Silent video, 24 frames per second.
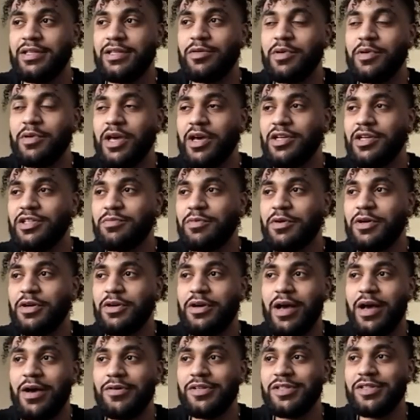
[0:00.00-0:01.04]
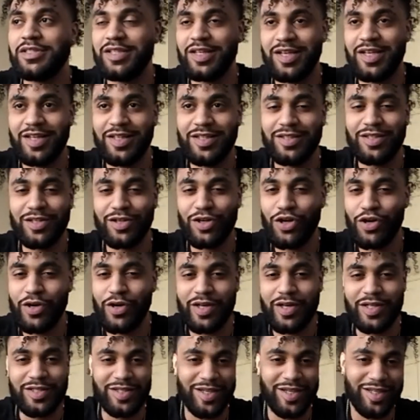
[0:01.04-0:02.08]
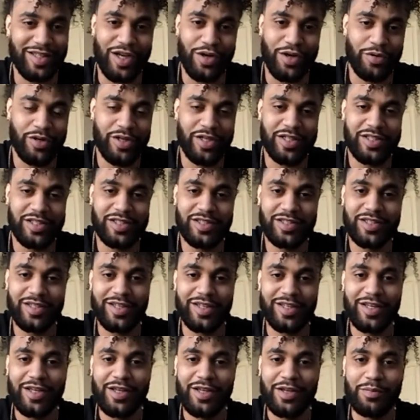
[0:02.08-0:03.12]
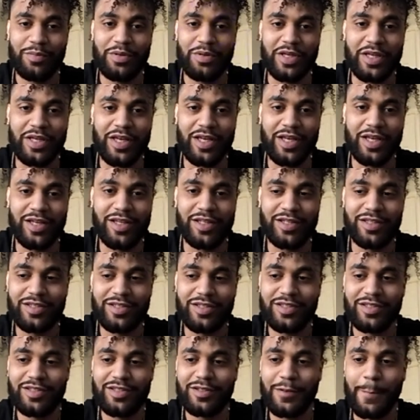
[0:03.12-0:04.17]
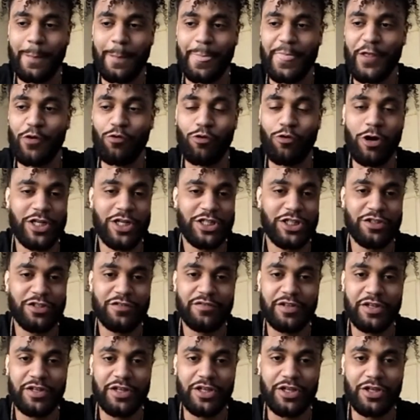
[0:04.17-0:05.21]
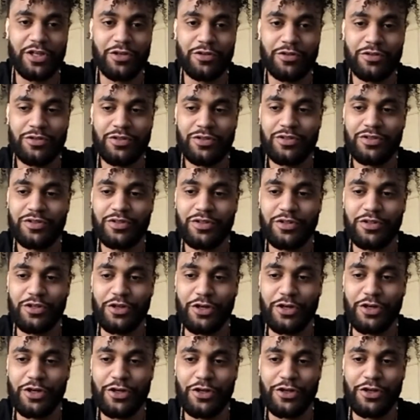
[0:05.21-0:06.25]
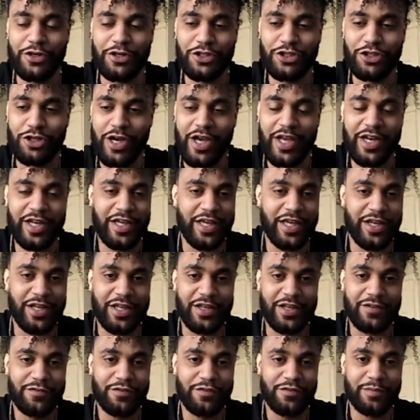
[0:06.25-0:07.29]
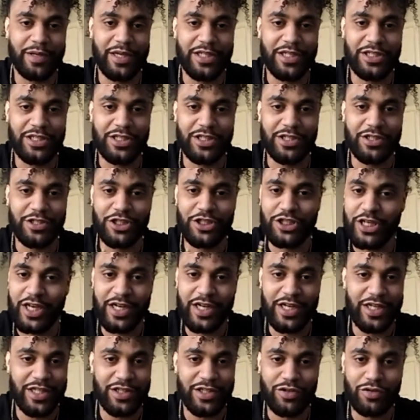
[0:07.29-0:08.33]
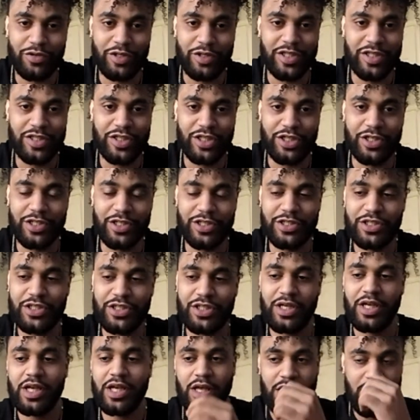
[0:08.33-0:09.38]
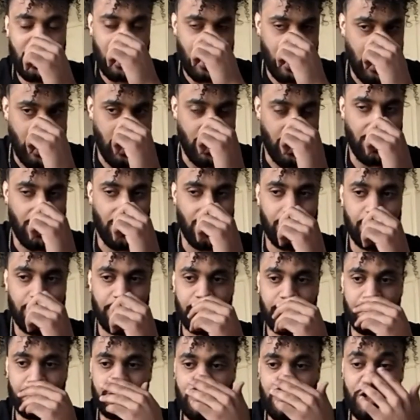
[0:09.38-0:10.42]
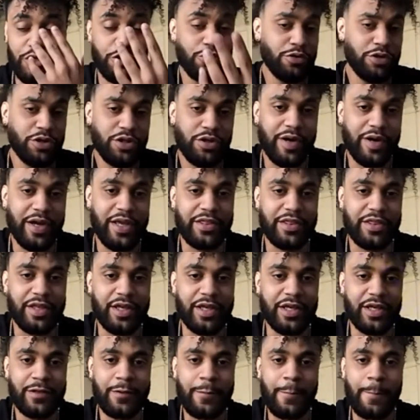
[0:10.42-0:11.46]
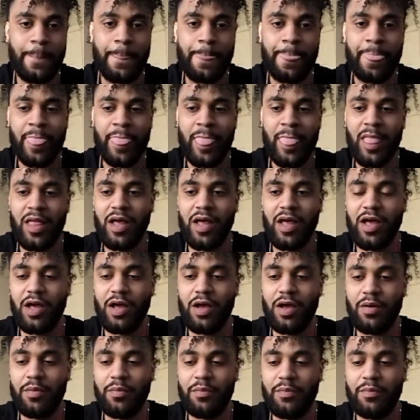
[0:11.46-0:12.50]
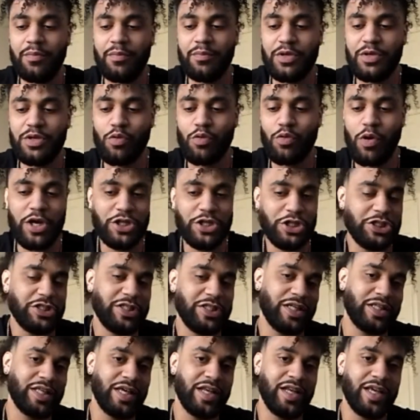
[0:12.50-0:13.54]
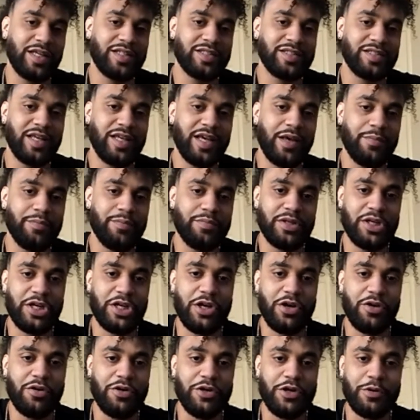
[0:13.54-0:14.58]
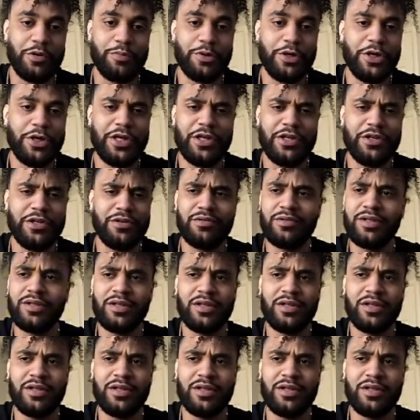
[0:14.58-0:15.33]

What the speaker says: to be honest, bro, I would say to go ahead and take that risk because you're watching the videos, you're trying to get information, you're trying to get the research, you're doing the right thing. You why don't you just take that next step, and you're putting